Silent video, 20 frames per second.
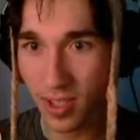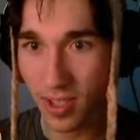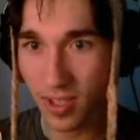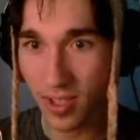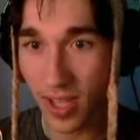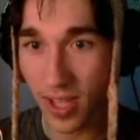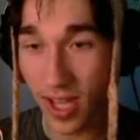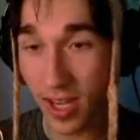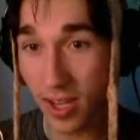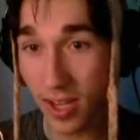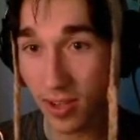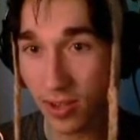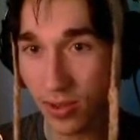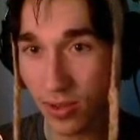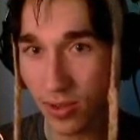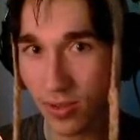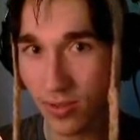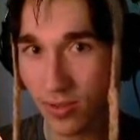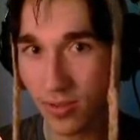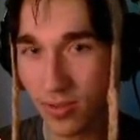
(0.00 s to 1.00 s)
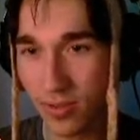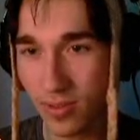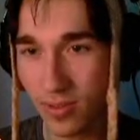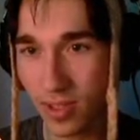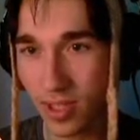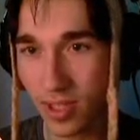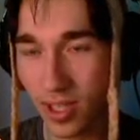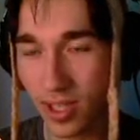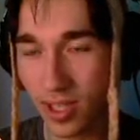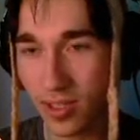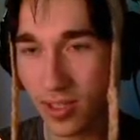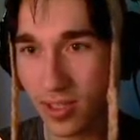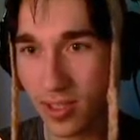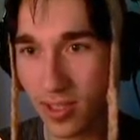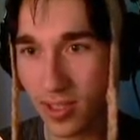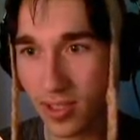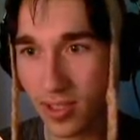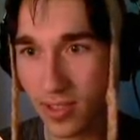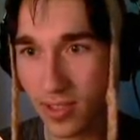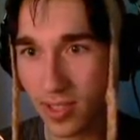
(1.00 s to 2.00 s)
That ain't cool. Okay, so
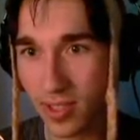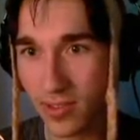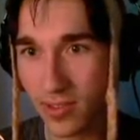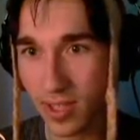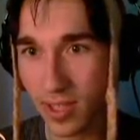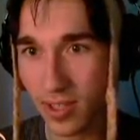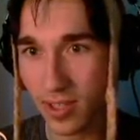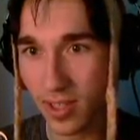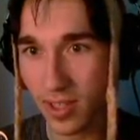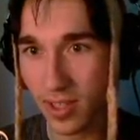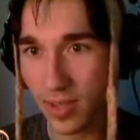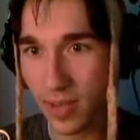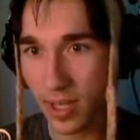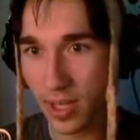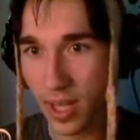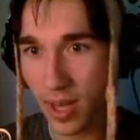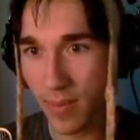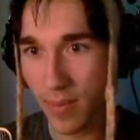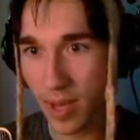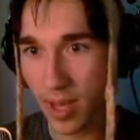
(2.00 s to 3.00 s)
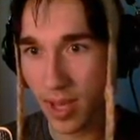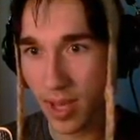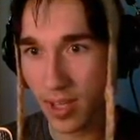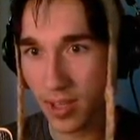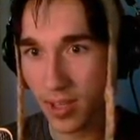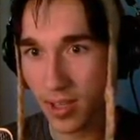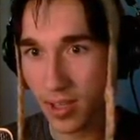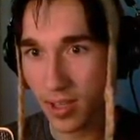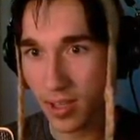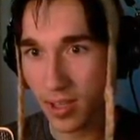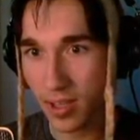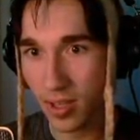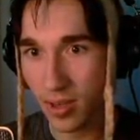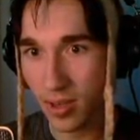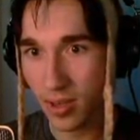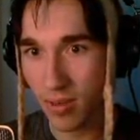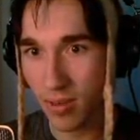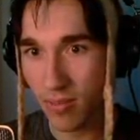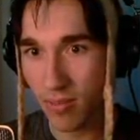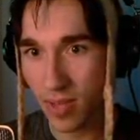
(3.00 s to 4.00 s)
let's go this way. Come on, Emma.
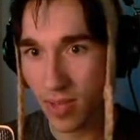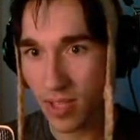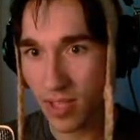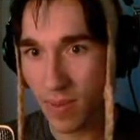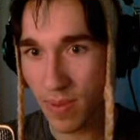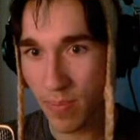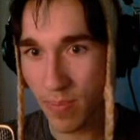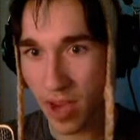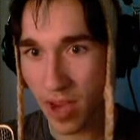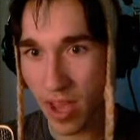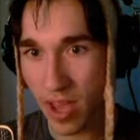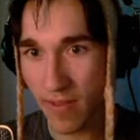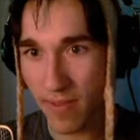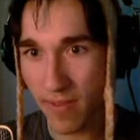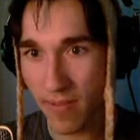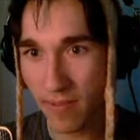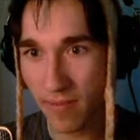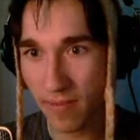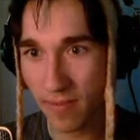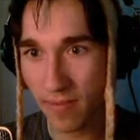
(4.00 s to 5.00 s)
Let's be brave.